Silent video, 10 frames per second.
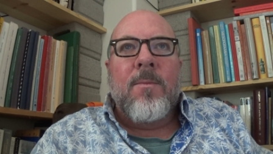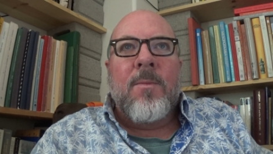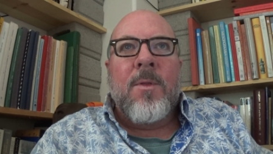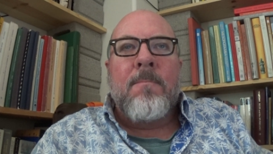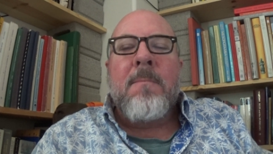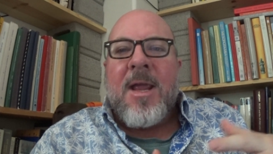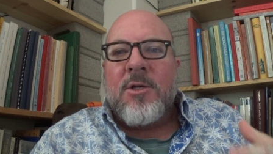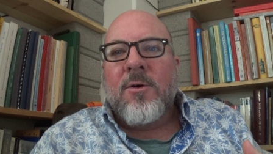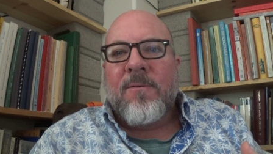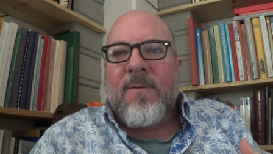the
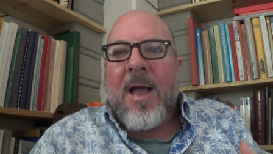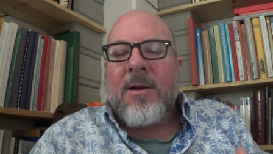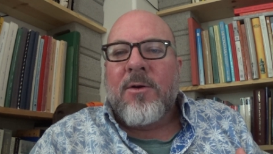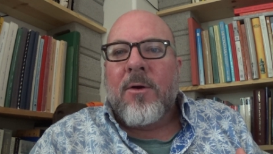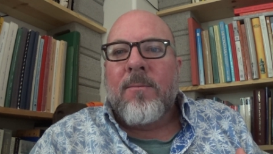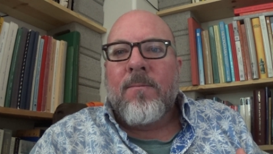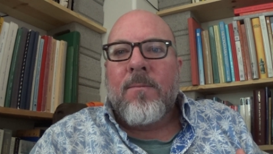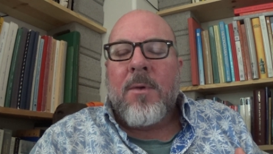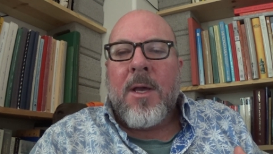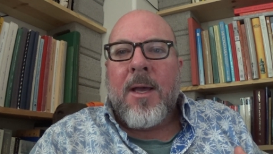major factor
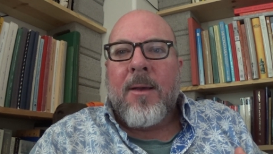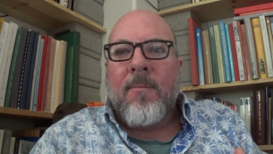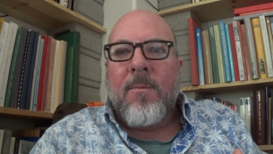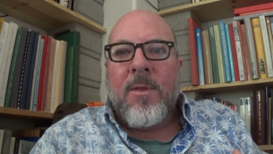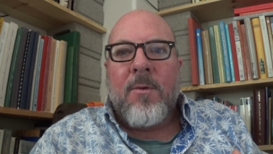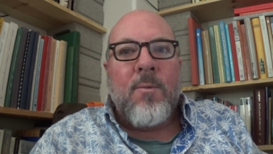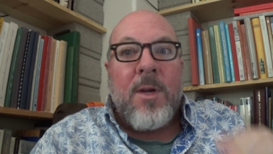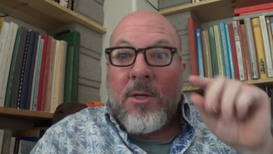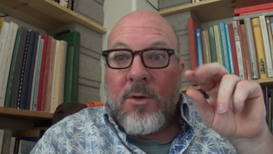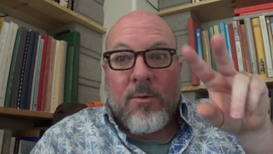um, that
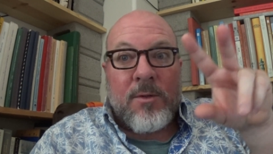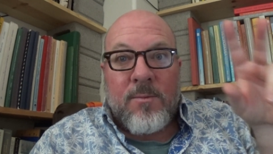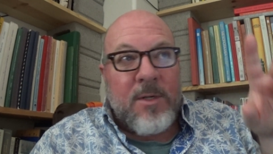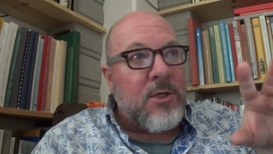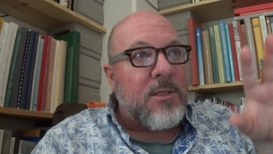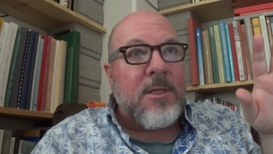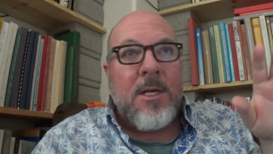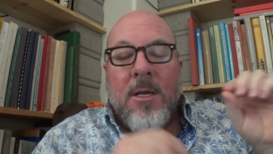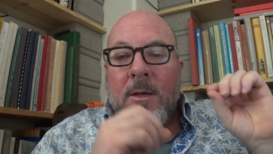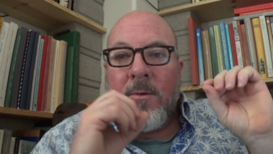we use. We just
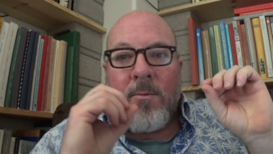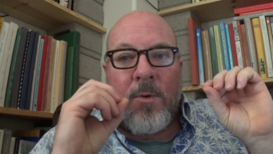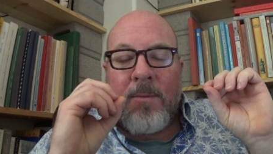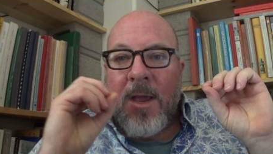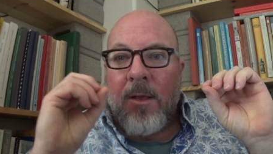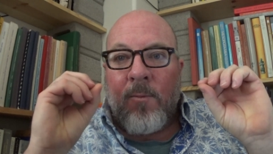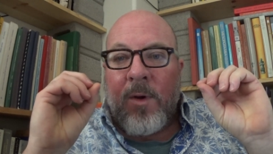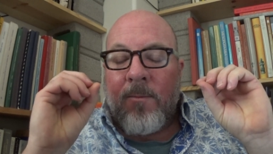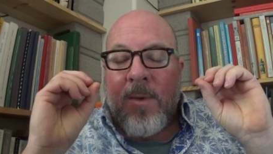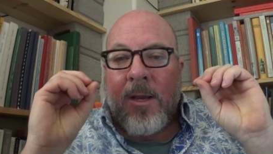we make
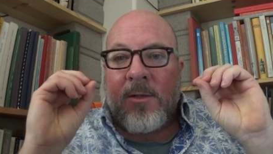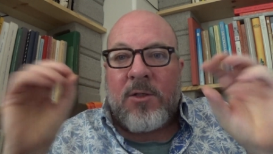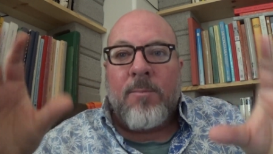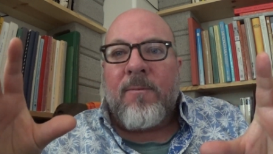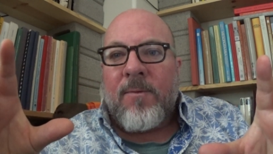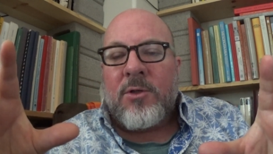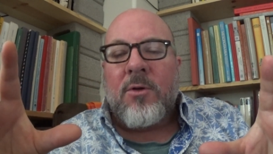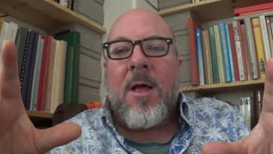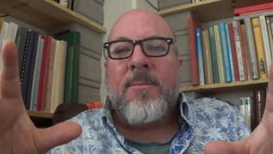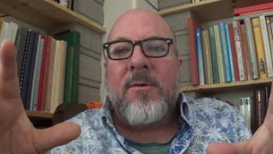we make a
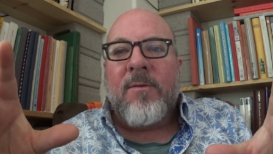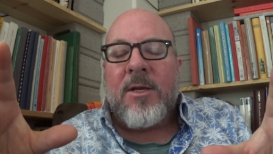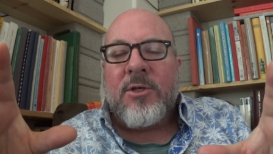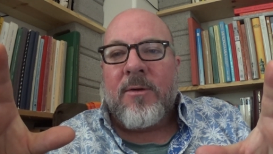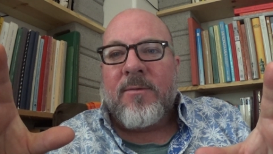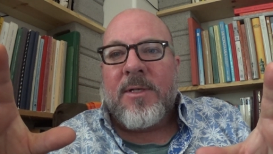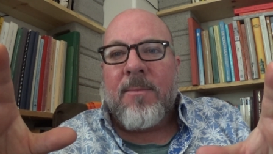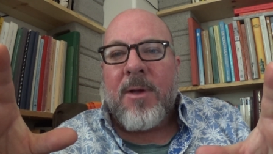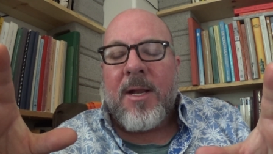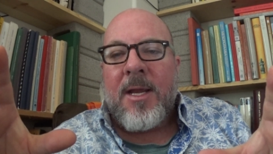superficial observation of
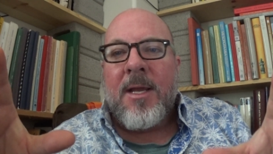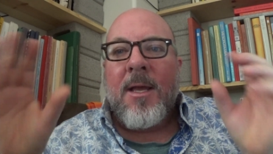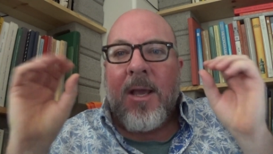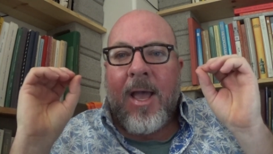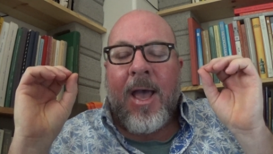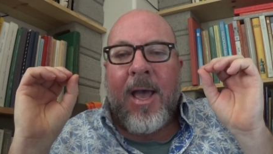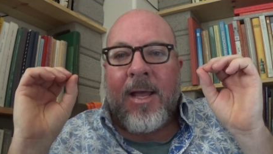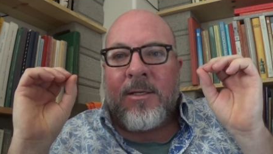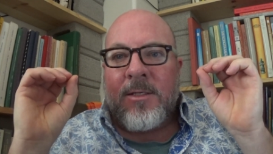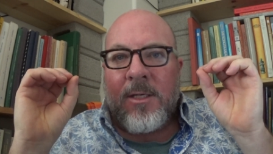somebody,
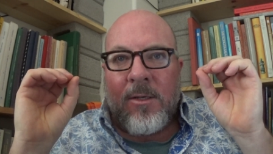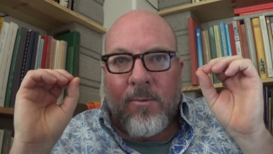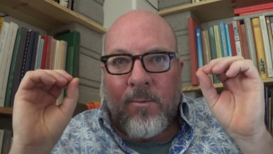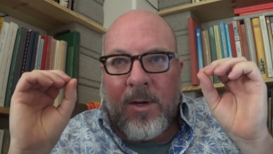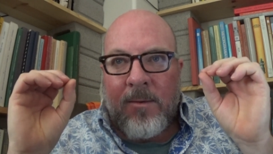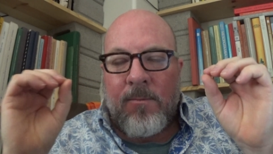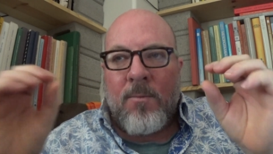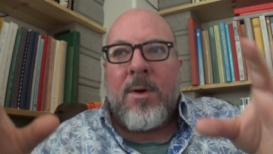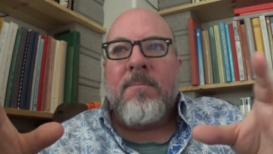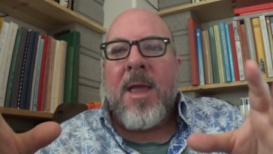and we
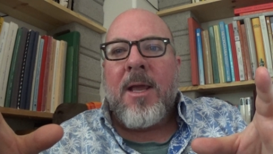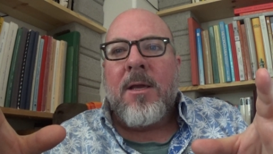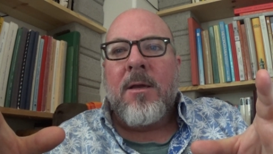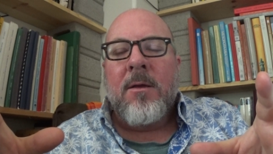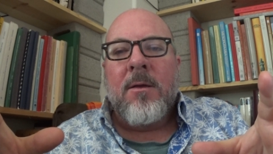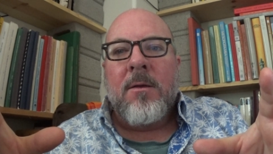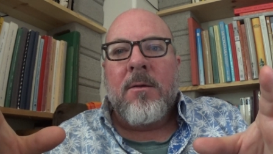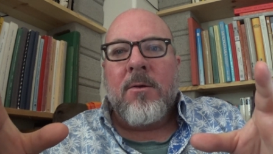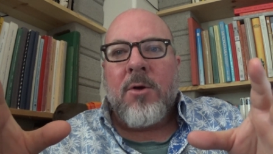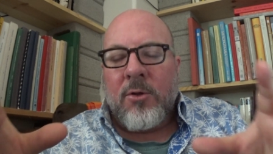we make
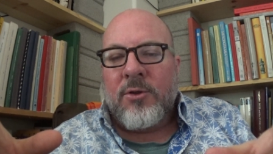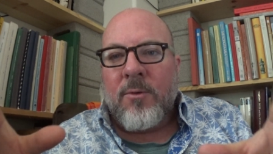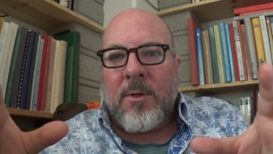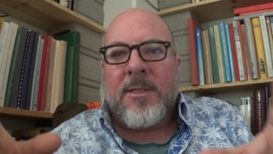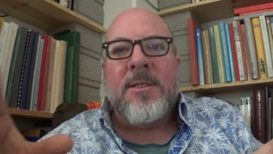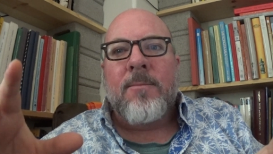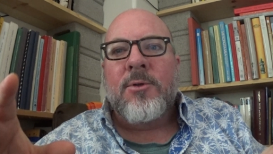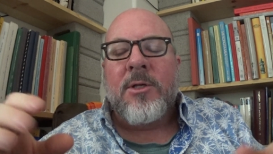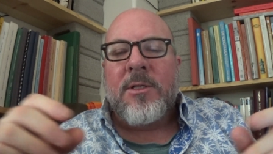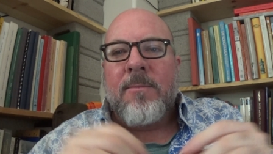cultural
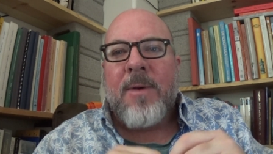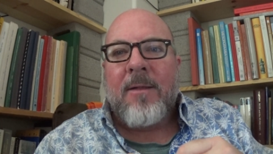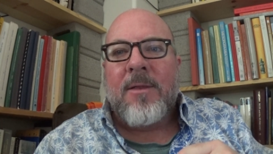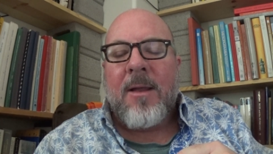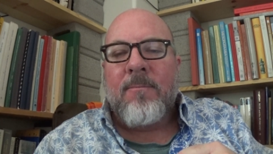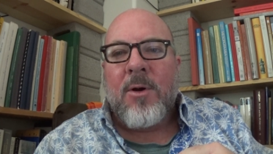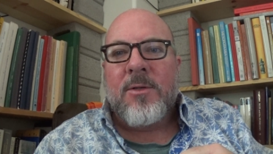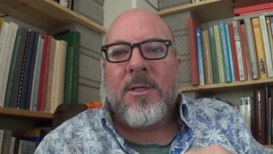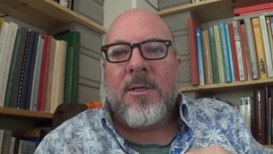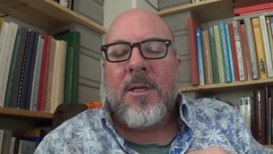assumptions about that
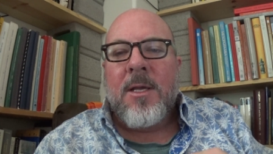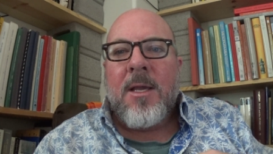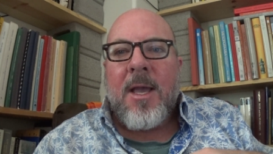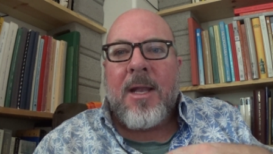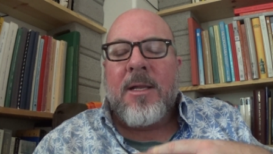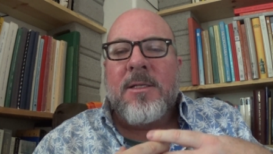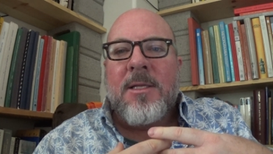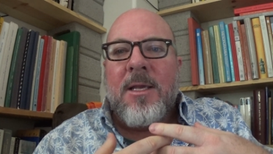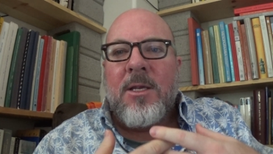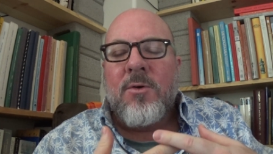person. And it's
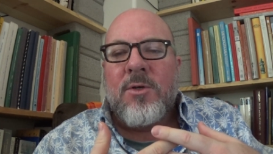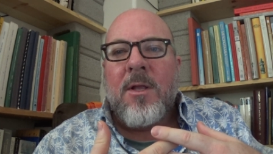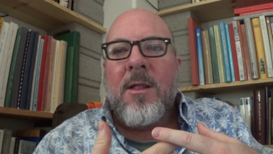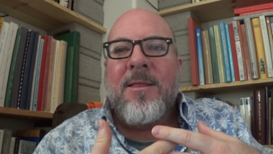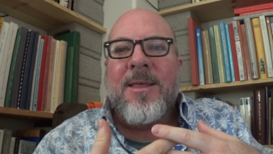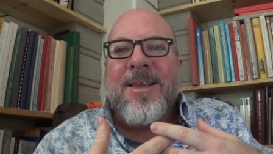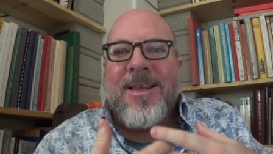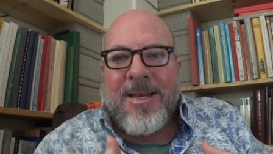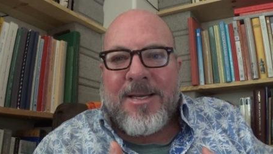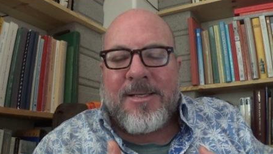the usually the
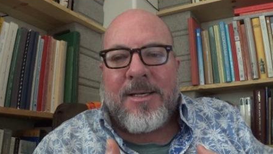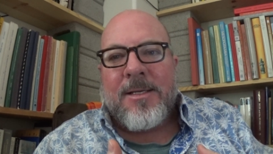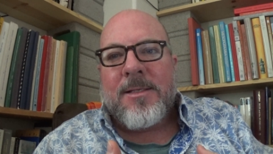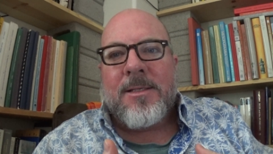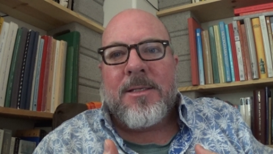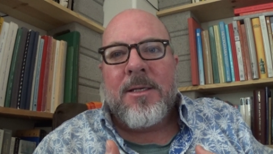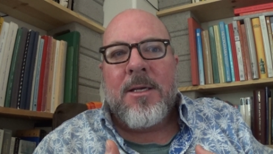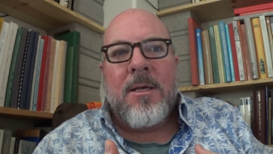easiest